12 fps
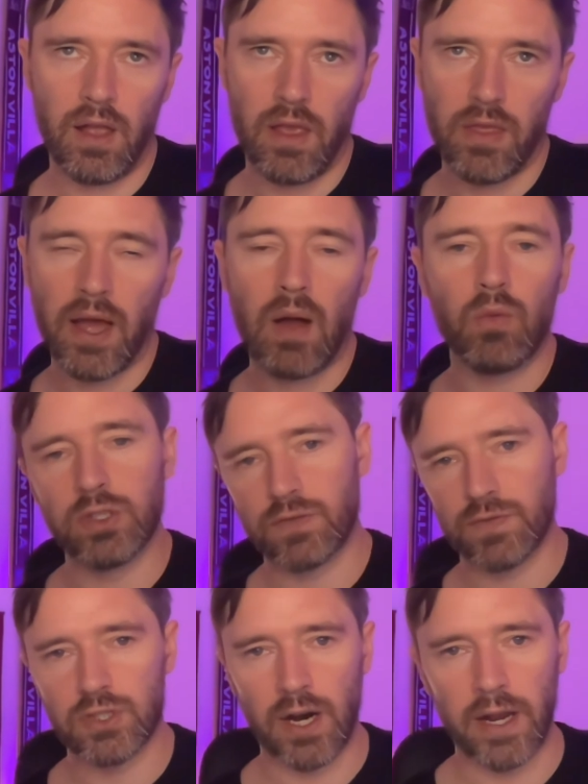was
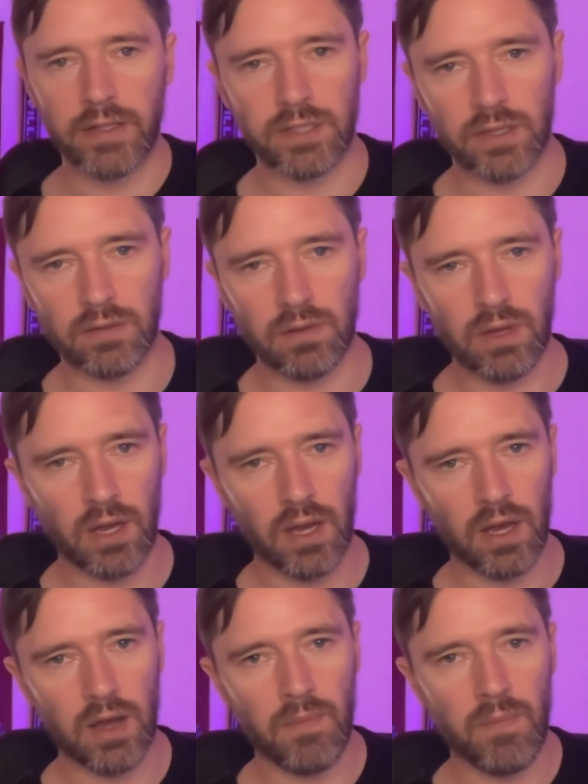frustrating.
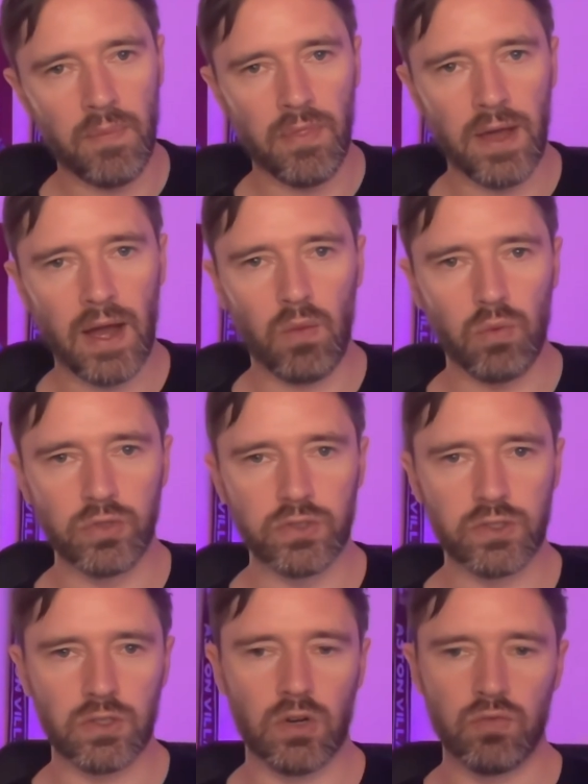That
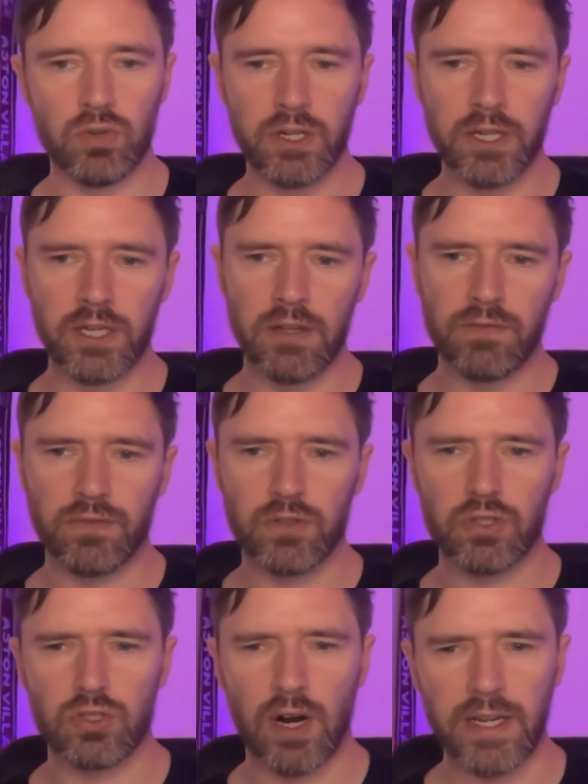was a really
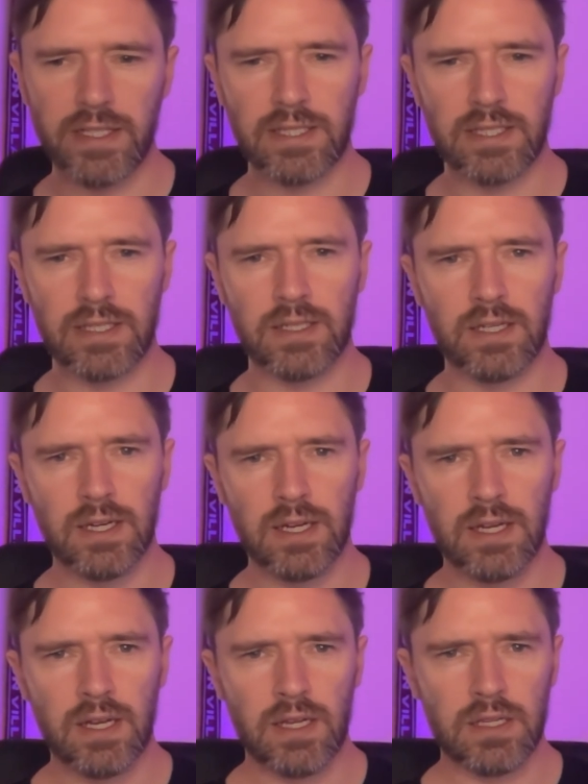frustrating
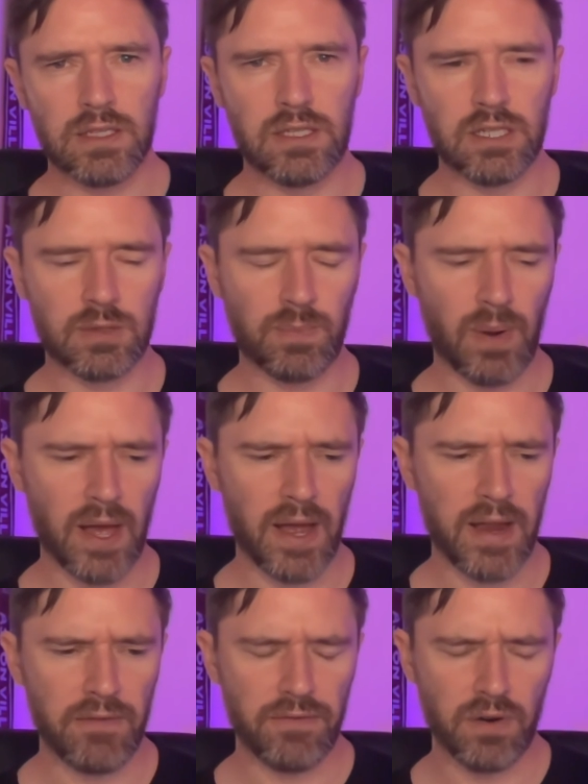
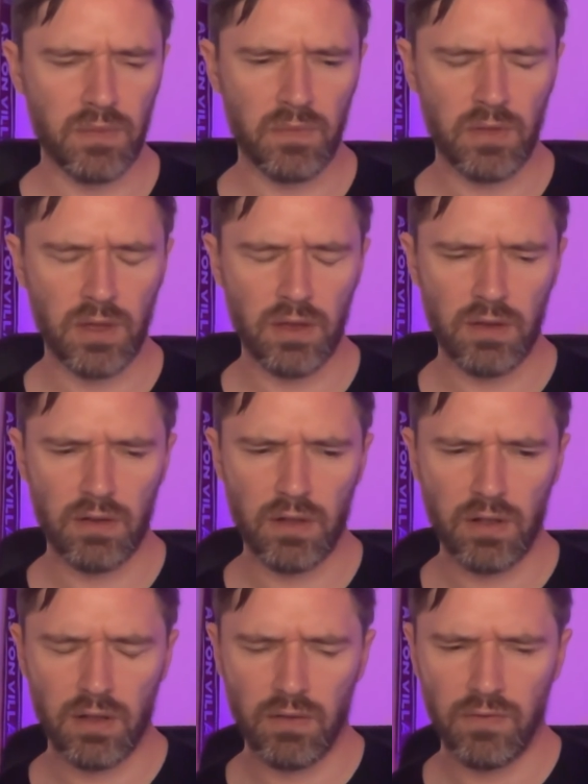display from
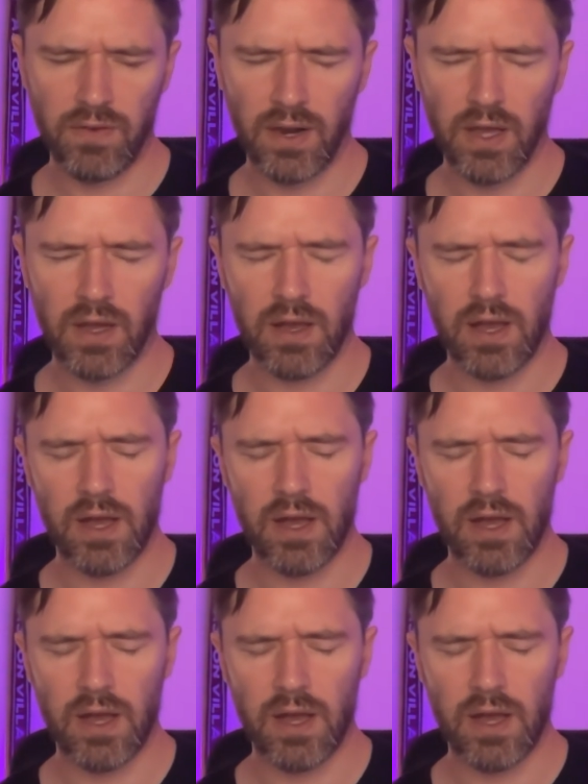Villa.